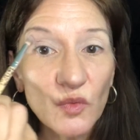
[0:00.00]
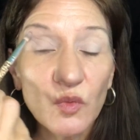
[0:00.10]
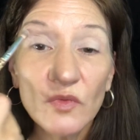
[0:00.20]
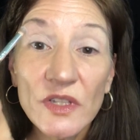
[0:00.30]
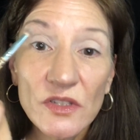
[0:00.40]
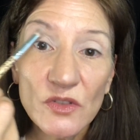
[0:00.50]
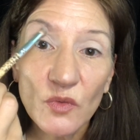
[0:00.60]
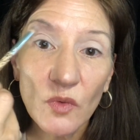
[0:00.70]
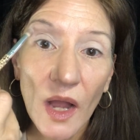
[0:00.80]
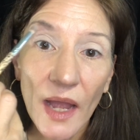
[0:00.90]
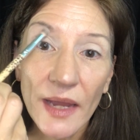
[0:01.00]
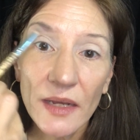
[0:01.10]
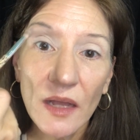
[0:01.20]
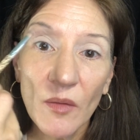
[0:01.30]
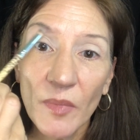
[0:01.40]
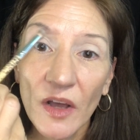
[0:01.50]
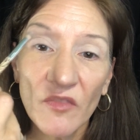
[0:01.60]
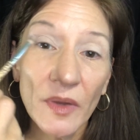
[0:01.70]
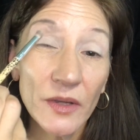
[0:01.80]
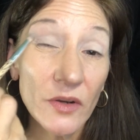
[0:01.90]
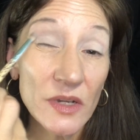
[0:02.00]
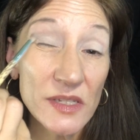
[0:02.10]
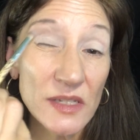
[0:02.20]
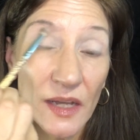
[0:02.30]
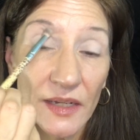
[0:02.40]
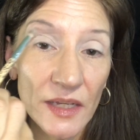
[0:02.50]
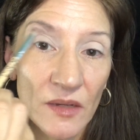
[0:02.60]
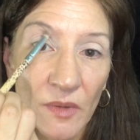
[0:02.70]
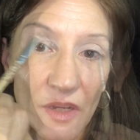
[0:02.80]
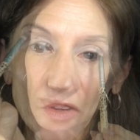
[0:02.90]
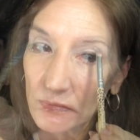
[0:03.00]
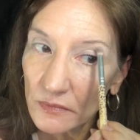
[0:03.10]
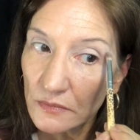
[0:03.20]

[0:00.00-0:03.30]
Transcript: This is right above my crease, not in my crease.